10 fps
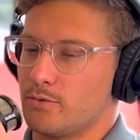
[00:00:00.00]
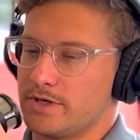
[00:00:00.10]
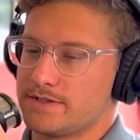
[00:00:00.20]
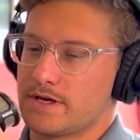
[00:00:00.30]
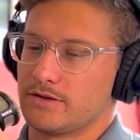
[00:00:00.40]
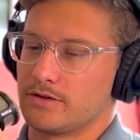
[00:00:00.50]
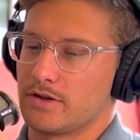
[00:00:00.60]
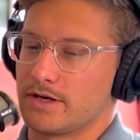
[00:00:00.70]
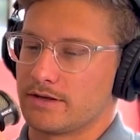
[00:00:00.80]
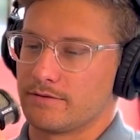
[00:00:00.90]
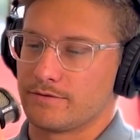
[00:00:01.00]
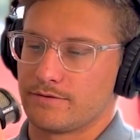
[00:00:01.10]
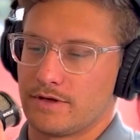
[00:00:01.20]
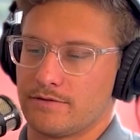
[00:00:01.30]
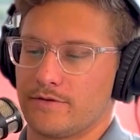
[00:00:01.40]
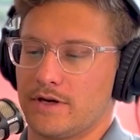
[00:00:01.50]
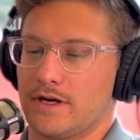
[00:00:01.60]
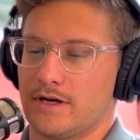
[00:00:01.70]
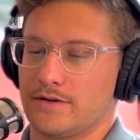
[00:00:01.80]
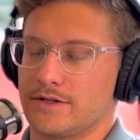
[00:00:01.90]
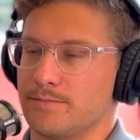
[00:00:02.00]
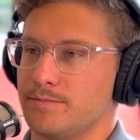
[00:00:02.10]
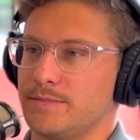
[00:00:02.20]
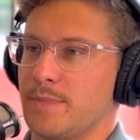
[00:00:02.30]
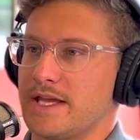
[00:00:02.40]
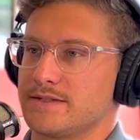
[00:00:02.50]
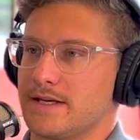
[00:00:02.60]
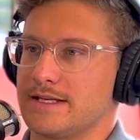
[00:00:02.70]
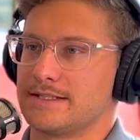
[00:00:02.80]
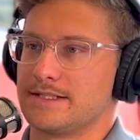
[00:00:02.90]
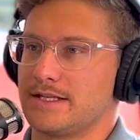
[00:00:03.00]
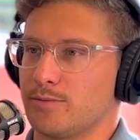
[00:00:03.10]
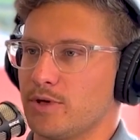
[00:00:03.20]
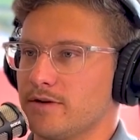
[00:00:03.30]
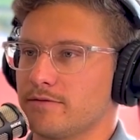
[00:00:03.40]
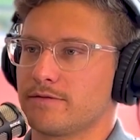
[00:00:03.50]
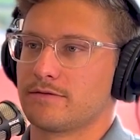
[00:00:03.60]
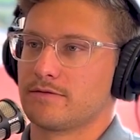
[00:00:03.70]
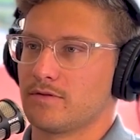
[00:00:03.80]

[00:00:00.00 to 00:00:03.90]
So what does that look like if the base isn't deep enough?